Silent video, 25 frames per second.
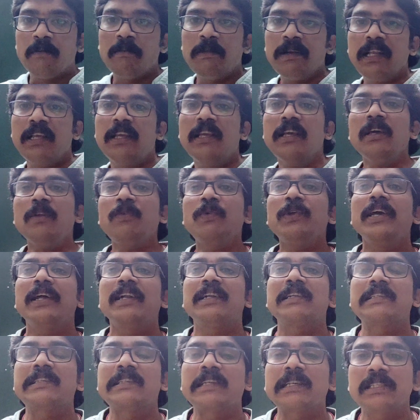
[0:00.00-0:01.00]
But here we
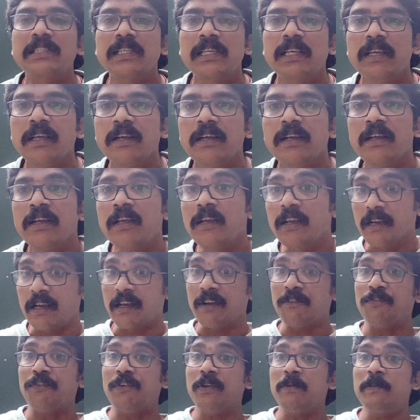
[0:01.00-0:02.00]
are discussing
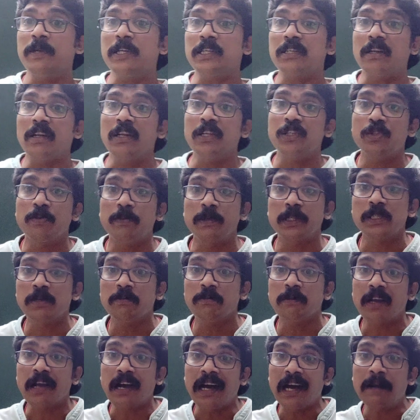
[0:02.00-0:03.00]
conformational
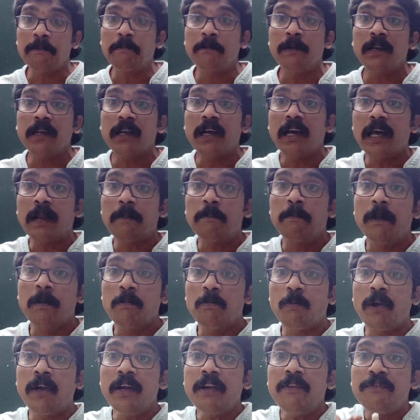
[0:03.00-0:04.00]
isomerism, carbon
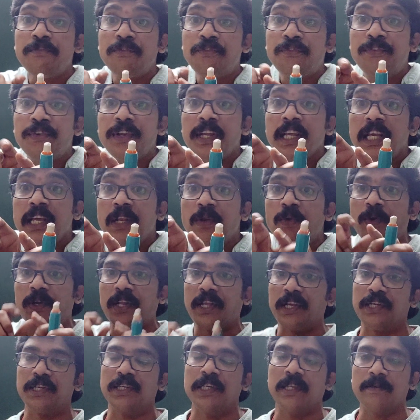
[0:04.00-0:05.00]
bond free
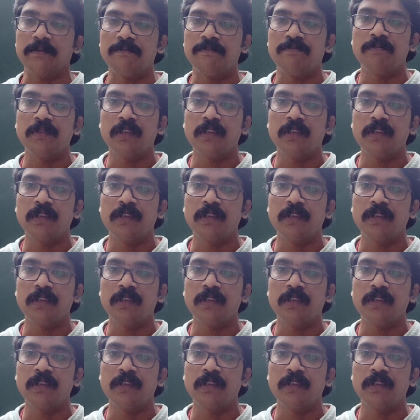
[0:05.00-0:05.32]
rotation.